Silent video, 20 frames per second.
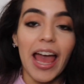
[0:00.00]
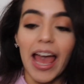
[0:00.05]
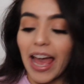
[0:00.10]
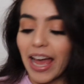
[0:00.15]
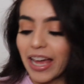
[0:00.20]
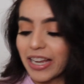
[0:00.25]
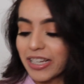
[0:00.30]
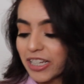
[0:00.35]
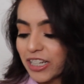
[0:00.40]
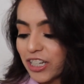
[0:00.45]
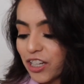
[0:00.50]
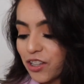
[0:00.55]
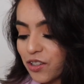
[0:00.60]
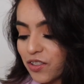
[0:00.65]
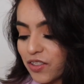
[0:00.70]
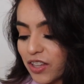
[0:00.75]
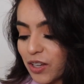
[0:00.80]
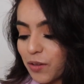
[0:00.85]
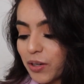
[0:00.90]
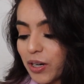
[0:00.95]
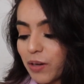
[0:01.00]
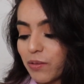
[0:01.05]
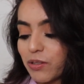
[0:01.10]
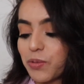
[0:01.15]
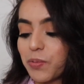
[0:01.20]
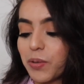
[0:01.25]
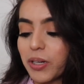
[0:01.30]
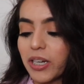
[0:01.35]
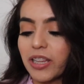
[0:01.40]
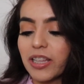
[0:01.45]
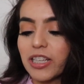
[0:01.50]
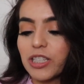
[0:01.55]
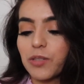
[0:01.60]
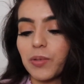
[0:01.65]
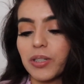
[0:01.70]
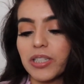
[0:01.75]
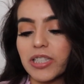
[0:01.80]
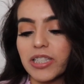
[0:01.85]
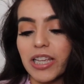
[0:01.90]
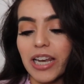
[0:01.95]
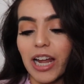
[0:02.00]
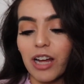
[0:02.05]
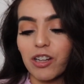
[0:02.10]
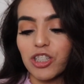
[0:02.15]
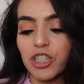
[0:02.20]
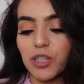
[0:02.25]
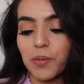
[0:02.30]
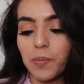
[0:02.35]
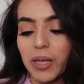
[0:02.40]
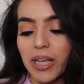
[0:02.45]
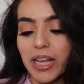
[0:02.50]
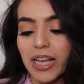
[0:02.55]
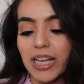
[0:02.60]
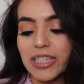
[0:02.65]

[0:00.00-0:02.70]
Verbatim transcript: And another thing when I was reading this was stood out to me,